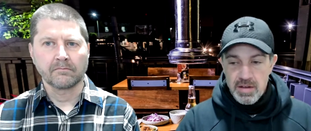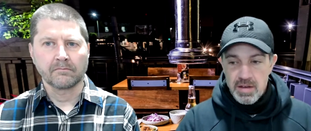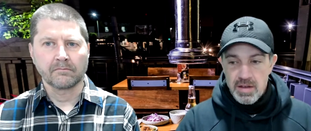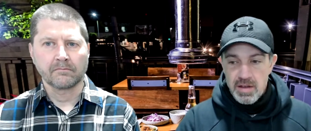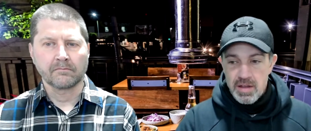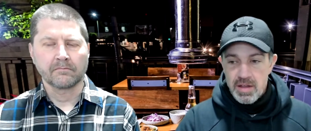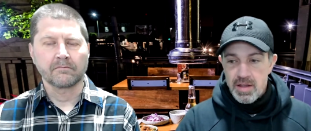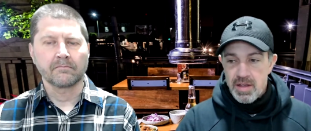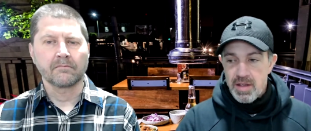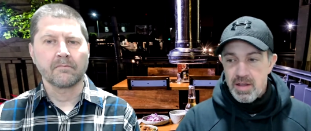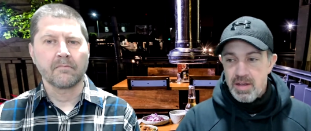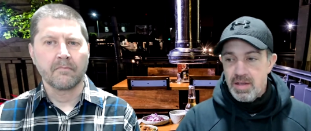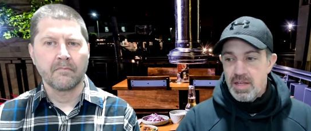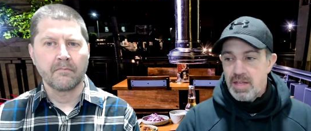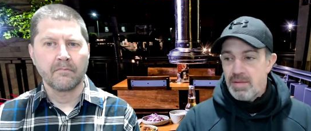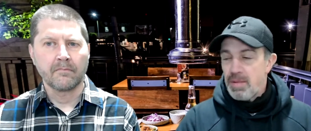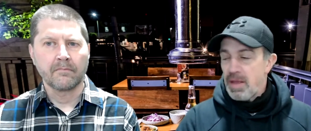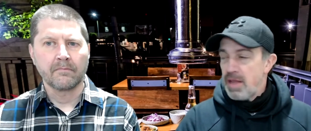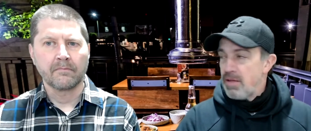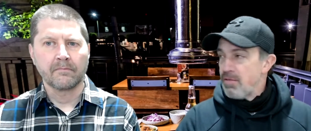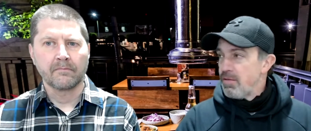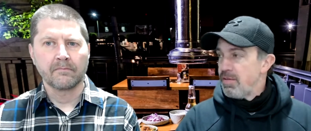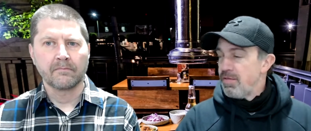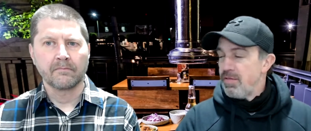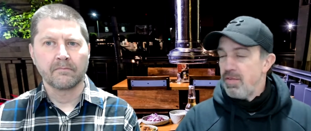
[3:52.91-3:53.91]
Speaker 1: And eBay
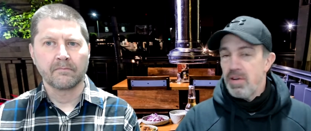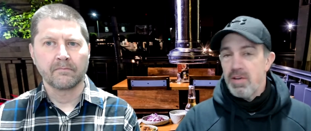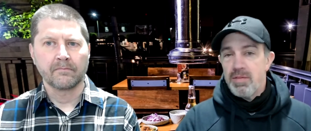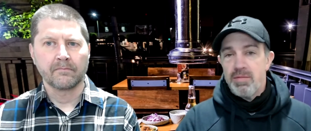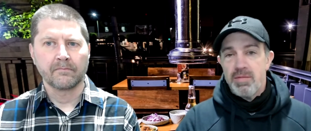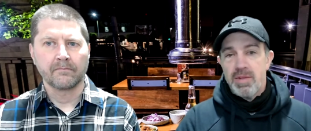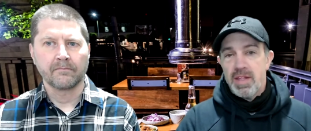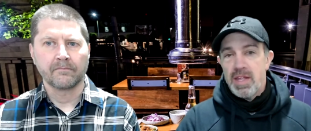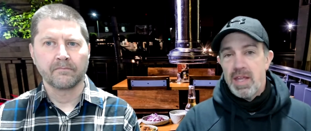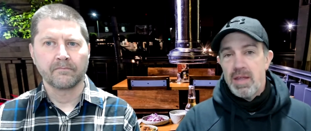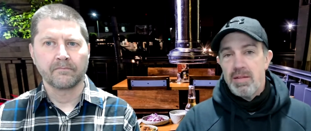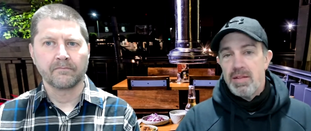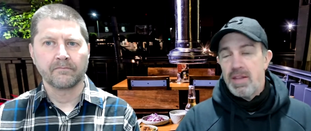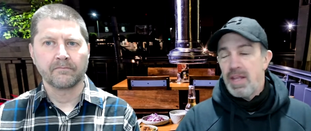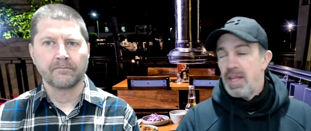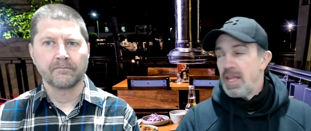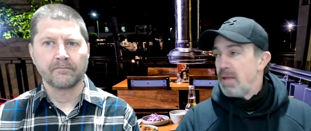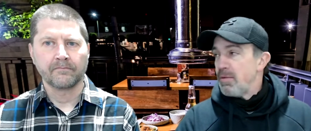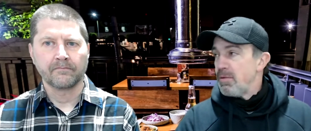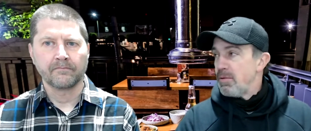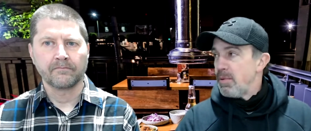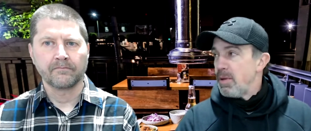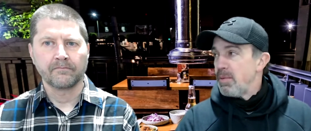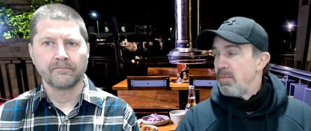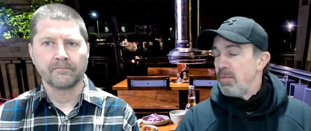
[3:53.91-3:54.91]
refunded me. They gave
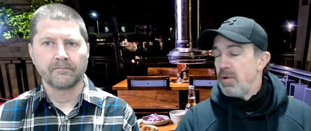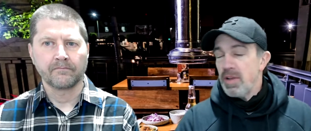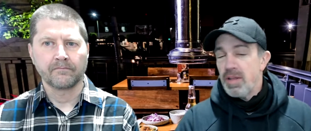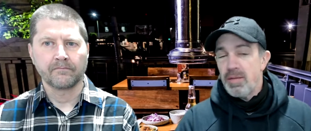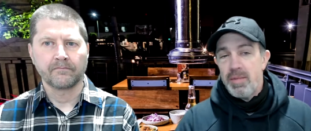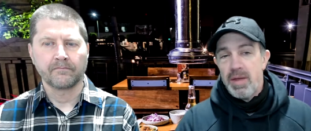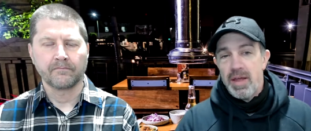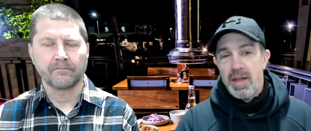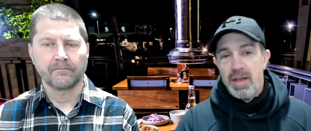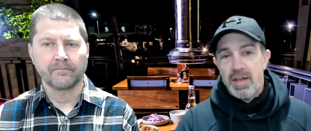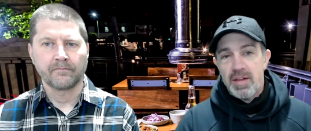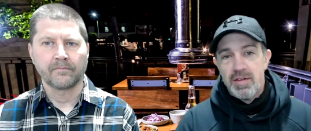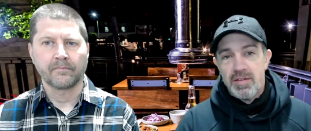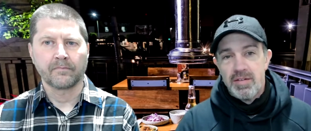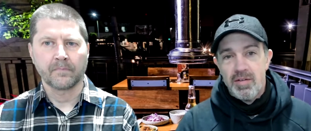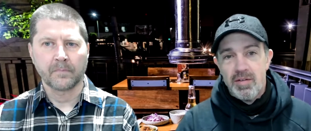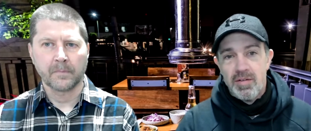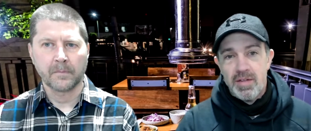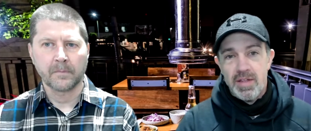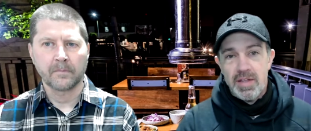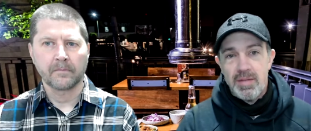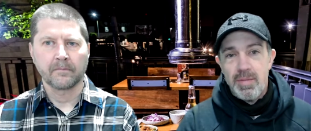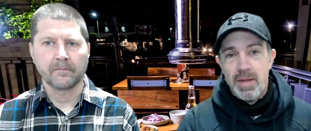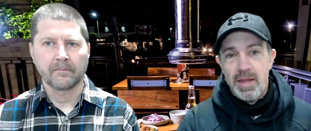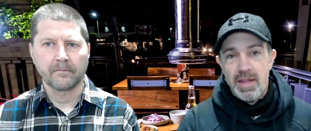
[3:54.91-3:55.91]
me my money back. So
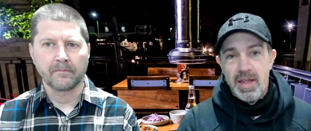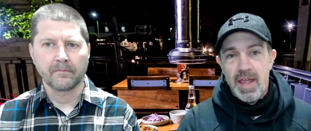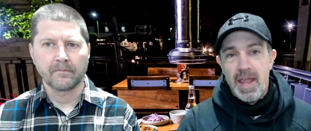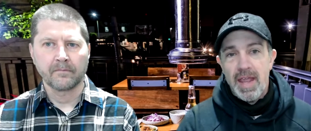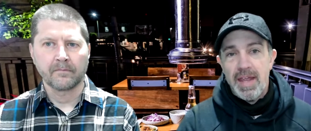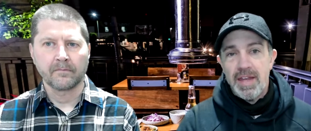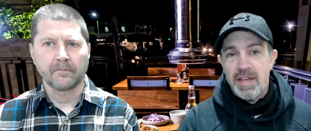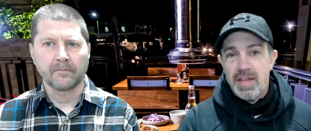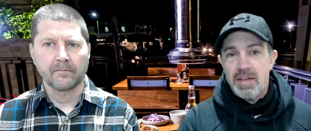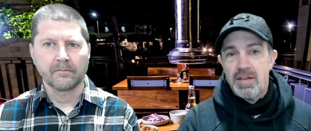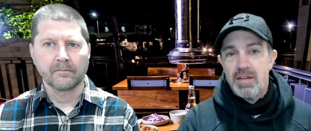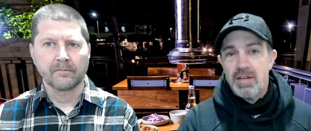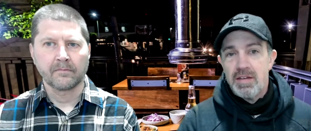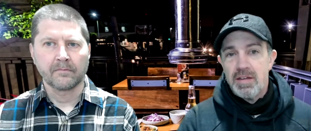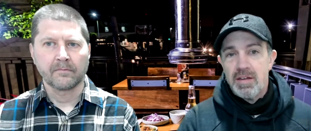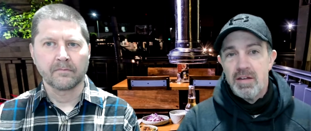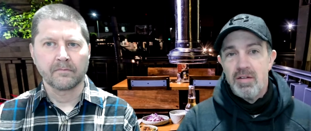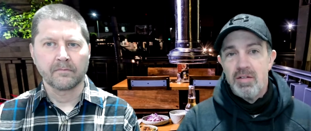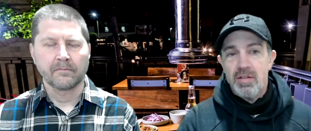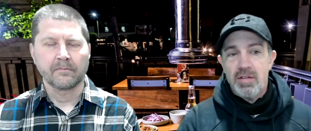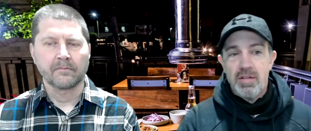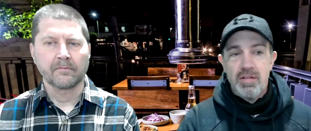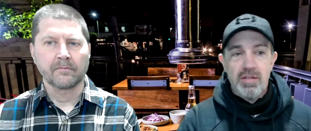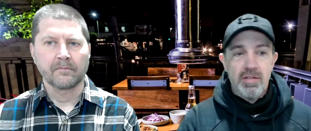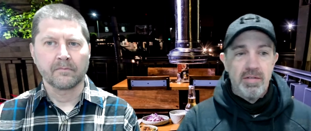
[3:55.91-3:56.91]
eBay ate it. You
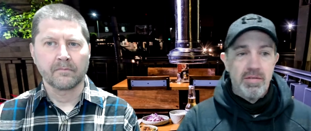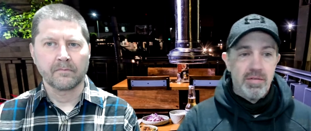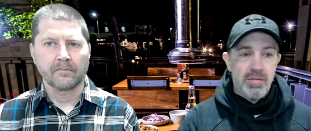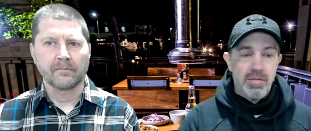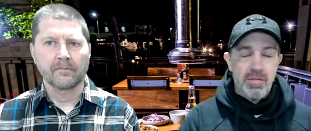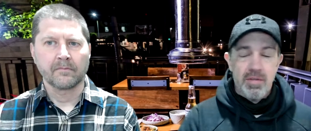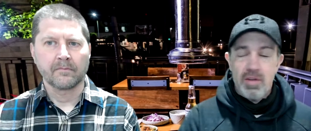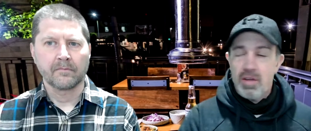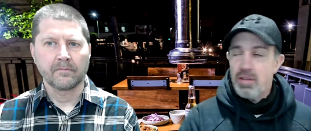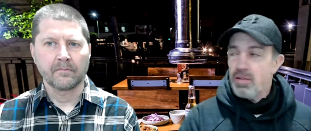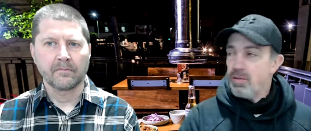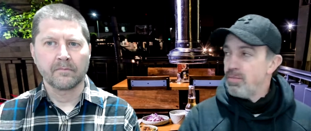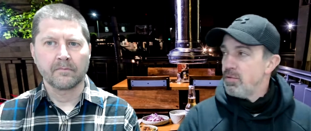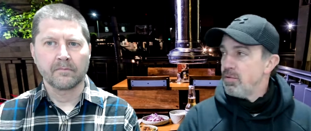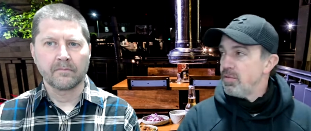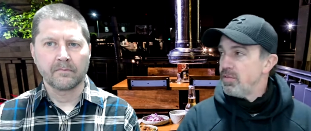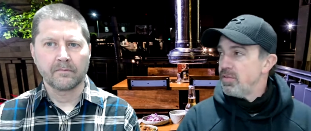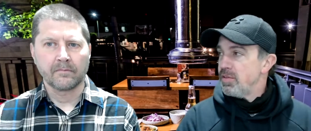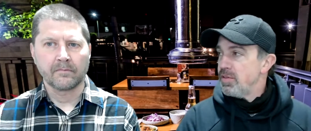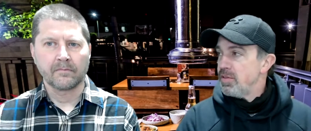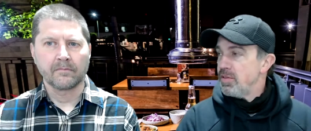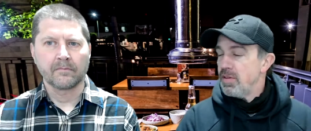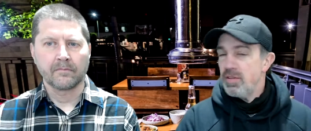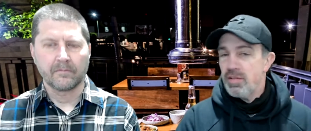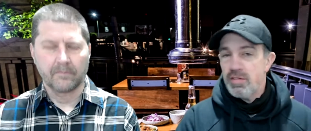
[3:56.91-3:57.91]
know, the other
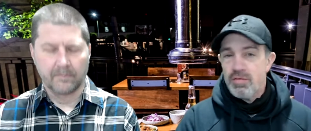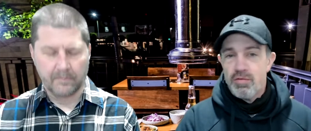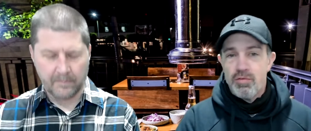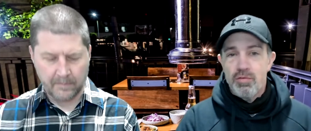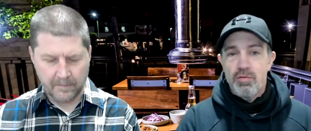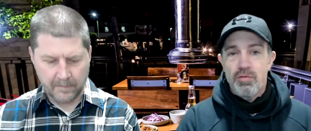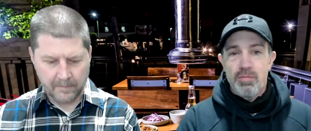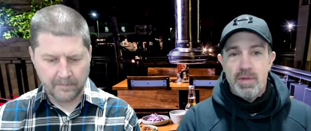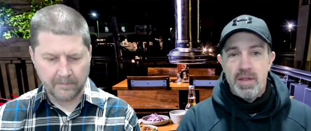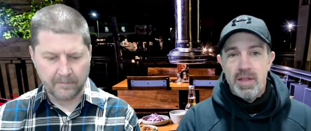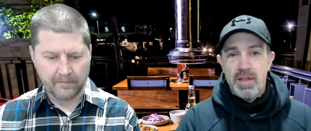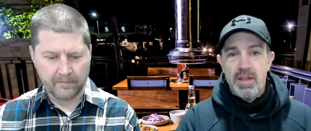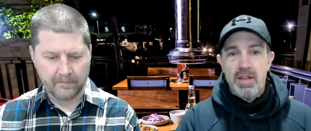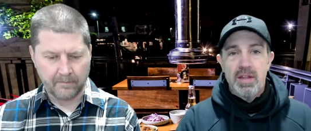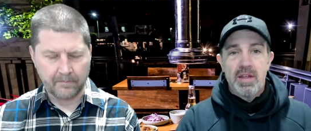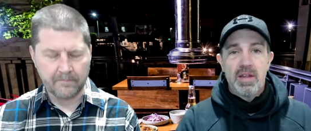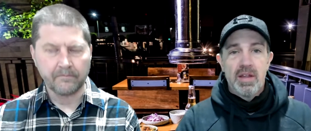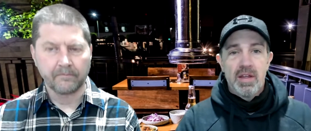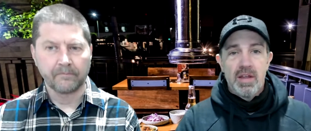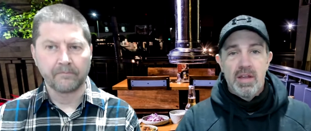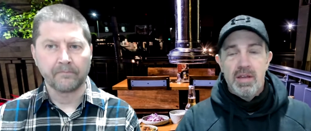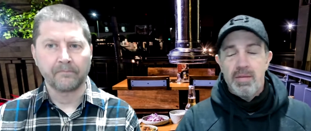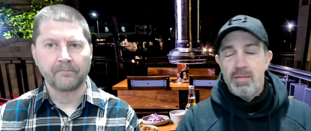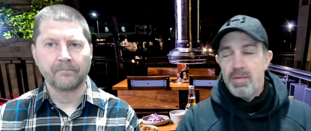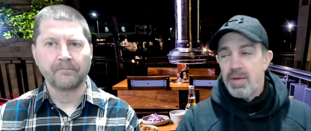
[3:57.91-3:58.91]
person screwed me,
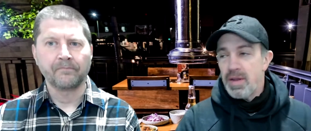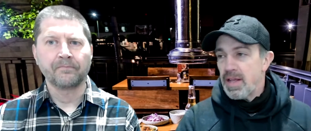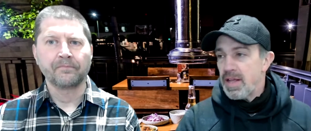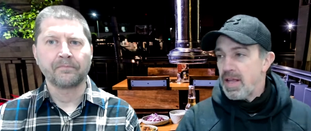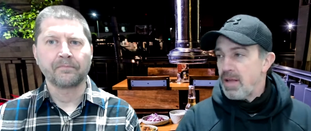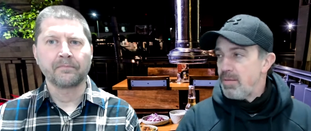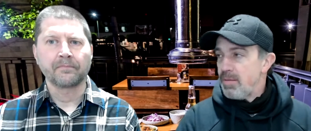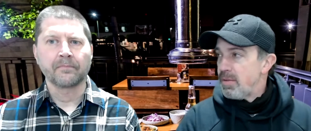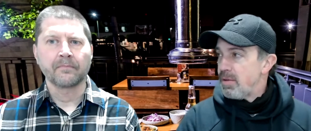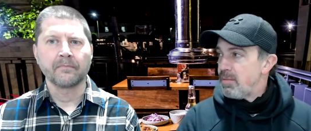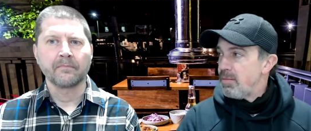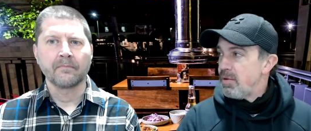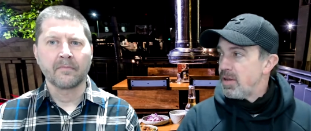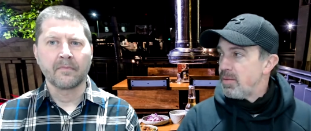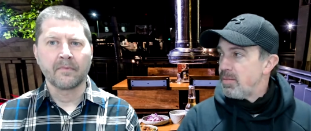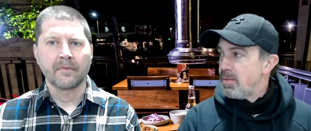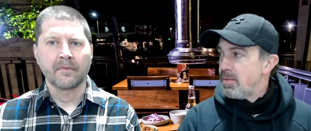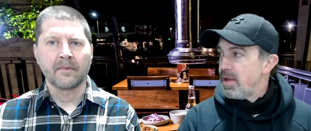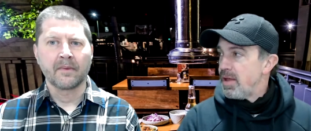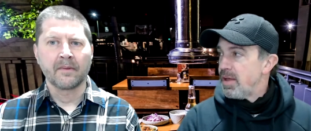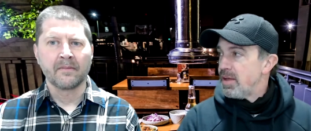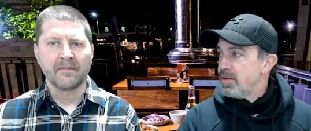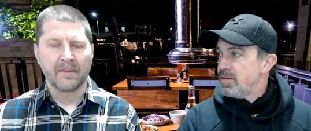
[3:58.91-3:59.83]
but I got my money back.